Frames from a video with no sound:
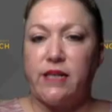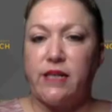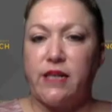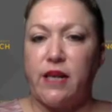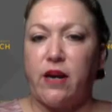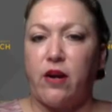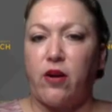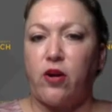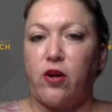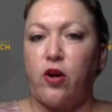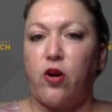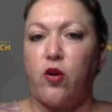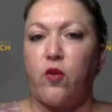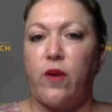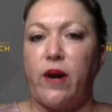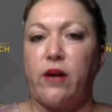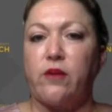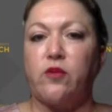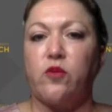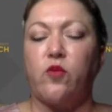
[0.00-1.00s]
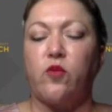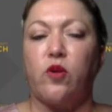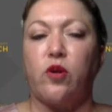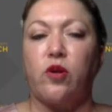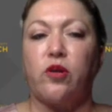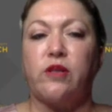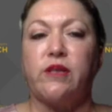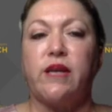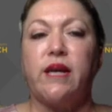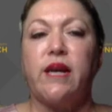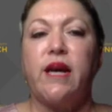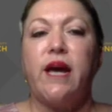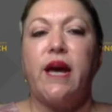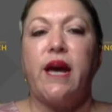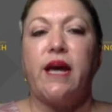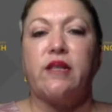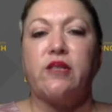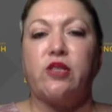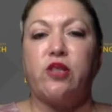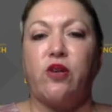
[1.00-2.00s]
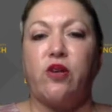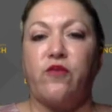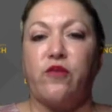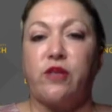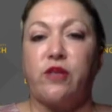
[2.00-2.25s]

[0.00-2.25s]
that are, go around the world. And so for